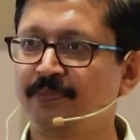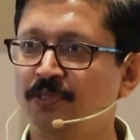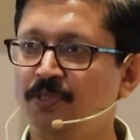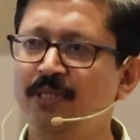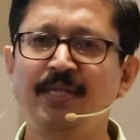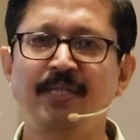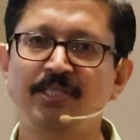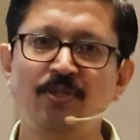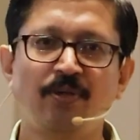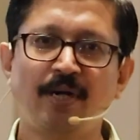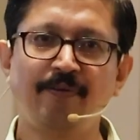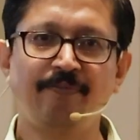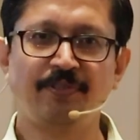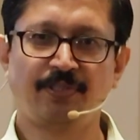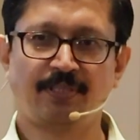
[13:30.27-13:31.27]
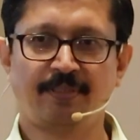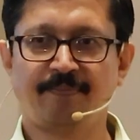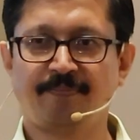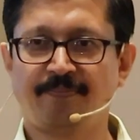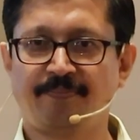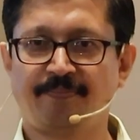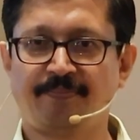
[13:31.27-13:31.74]
so that there is no confusion,
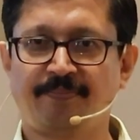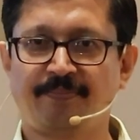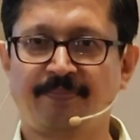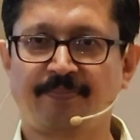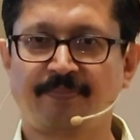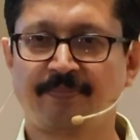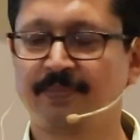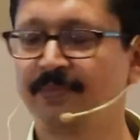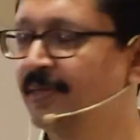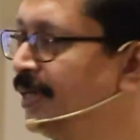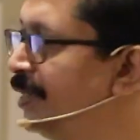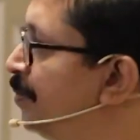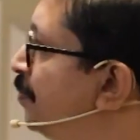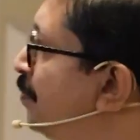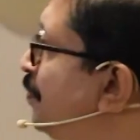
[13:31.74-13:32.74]
right?